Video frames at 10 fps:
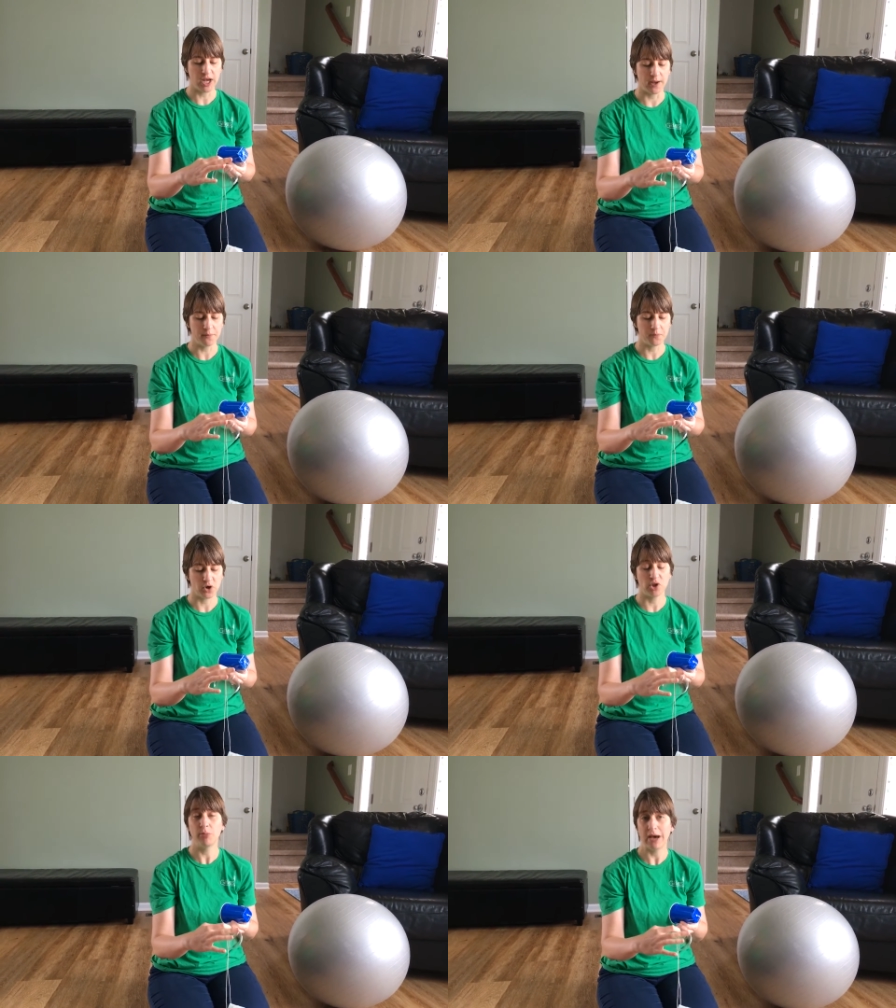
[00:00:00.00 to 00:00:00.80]
cup,
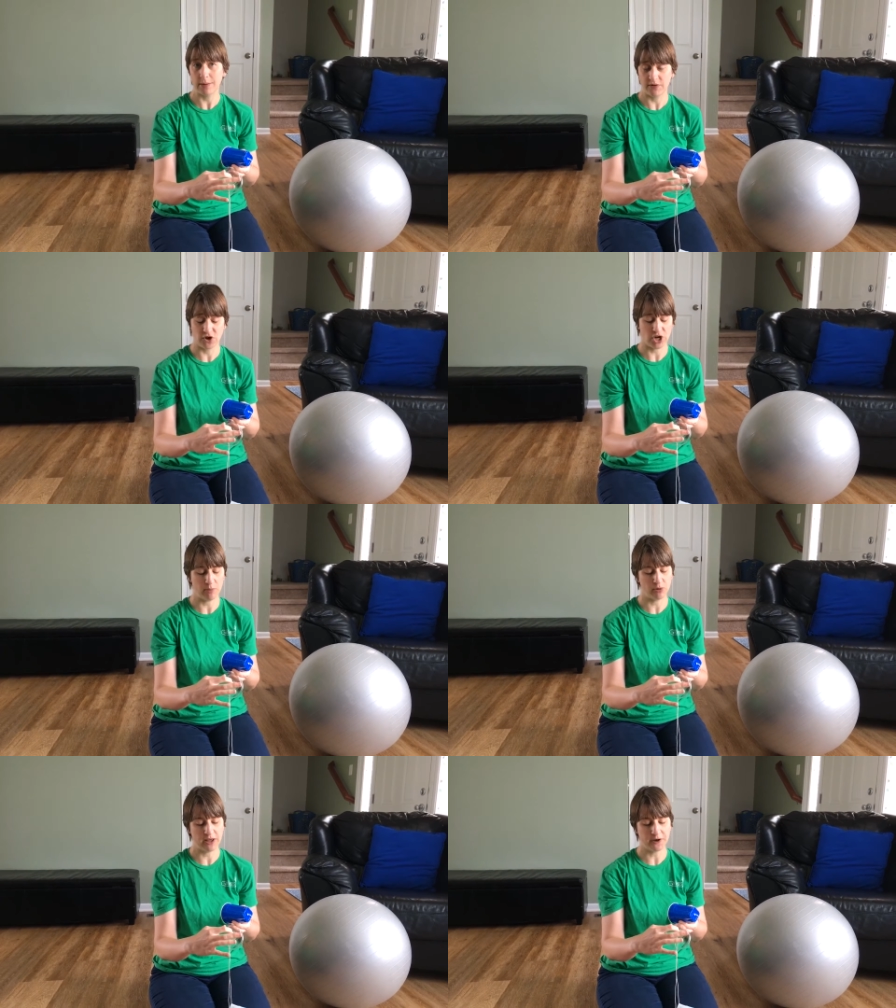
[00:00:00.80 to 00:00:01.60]
or in the bottom of your
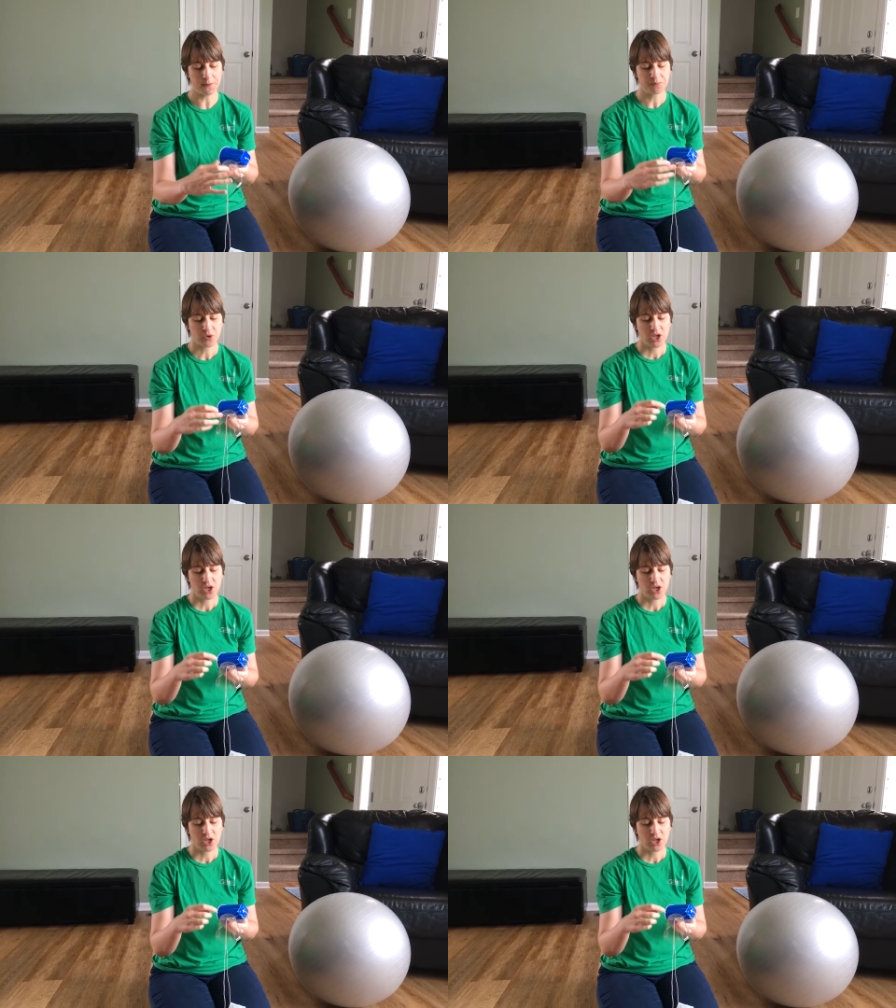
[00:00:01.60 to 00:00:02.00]
cup rather.